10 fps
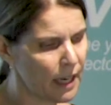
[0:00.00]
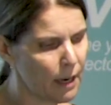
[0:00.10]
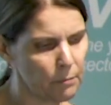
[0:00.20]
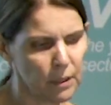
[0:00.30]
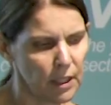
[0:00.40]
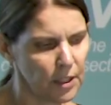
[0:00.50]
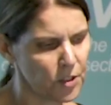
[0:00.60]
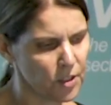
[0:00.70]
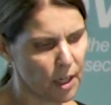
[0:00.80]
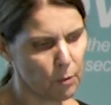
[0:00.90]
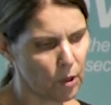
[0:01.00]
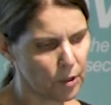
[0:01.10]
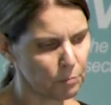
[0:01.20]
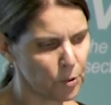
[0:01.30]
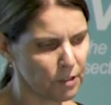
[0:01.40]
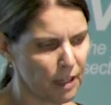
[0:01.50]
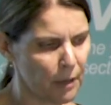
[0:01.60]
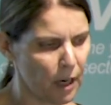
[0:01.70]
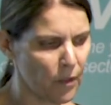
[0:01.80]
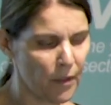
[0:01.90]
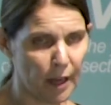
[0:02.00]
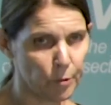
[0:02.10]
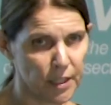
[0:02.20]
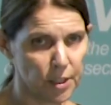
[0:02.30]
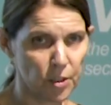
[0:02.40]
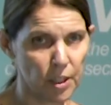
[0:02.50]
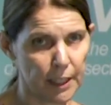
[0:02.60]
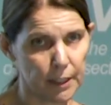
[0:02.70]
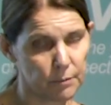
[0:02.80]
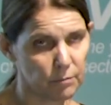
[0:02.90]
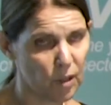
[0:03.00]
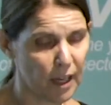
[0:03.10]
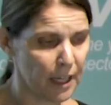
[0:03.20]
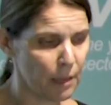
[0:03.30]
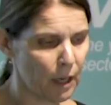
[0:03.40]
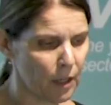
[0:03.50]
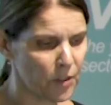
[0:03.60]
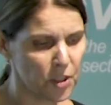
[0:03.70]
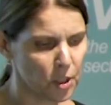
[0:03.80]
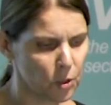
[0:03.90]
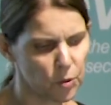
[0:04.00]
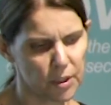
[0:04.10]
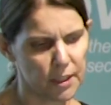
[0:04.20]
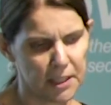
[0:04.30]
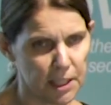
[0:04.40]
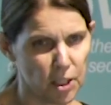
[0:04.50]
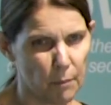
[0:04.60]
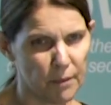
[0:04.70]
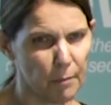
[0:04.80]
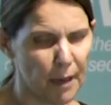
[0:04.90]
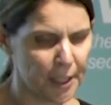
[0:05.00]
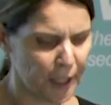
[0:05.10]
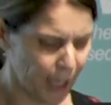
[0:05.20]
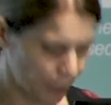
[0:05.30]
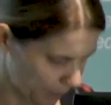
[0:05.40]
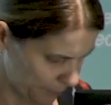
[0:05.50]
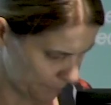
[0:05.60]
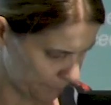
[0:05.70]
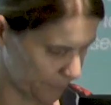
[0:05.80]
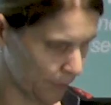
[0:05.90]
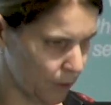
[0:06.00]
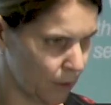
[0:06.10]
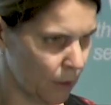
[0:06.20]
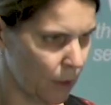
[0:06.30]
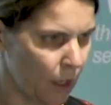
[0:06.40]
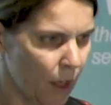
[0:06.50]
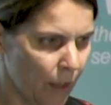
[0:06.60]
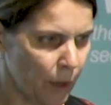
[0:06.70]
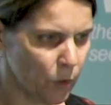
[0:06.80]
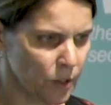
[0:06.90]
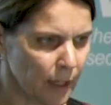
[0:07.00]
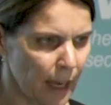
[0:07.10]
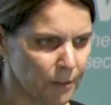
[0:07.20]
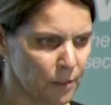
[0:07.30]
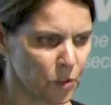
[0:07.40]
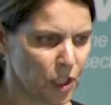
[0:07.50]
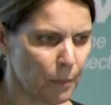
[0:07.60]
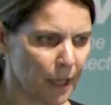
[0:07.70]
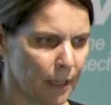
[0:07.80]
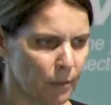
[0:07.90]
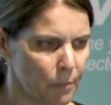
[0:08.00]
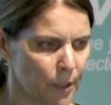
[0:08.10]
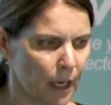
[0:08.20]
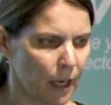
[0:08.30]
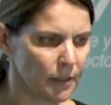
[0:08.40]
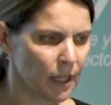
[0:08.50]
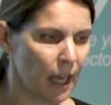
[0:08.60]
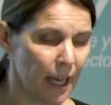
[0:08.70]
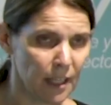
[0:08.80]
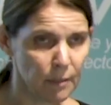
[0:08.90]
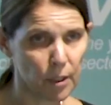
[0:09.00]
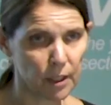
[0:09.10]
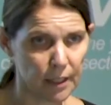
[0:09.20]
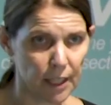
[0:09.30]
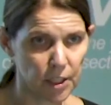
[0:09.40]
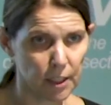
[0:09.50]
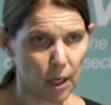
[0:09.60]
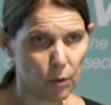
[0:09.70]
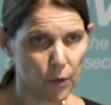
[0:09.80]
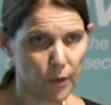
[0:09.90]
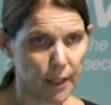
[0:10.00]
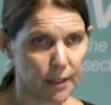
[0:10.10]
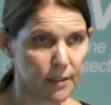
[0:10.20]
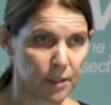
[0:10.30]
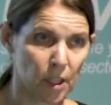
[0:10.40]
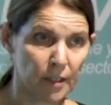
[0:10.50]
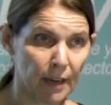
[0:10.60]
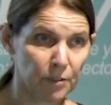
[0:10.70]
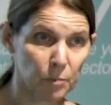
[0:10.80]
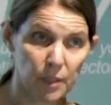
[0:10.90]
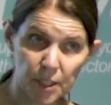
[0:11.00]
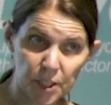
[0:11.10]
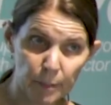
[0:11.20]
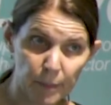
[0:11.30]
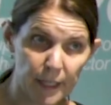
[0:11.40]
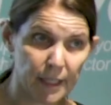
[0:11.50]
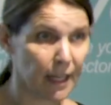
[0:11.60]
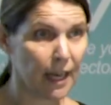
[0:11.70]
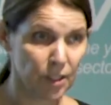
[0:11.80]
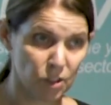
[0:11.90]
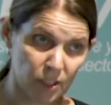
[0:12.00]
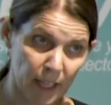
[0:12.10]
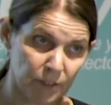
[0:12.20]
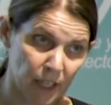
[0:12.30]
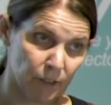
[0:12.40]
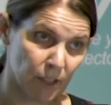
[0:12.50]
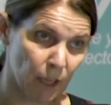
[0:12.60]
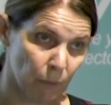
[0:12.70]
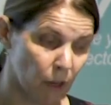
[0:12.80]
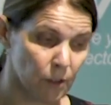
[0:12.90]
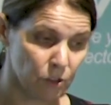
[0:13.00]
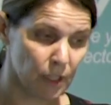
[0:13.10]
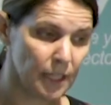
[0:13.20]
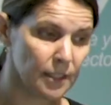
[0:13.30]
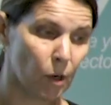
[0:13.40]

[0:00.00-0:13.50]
You just go on, put your email, and then they'll send you the link via email, and then you can look at it at any time. They're about an hour. They also have some GP webinars. Anybody can actually go on these. You don't have to be a GP. Again, you just have to have an email address.